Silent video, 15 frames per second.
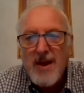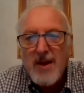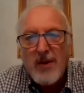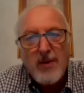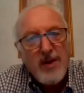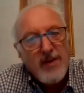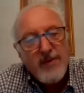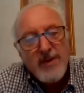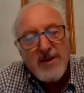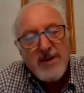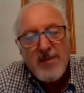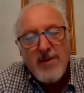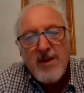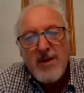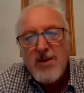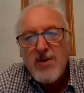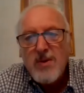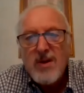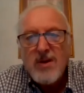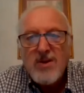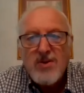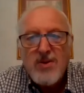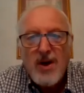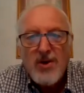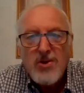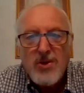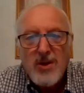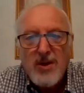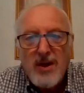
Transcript: or even some of the newer construction.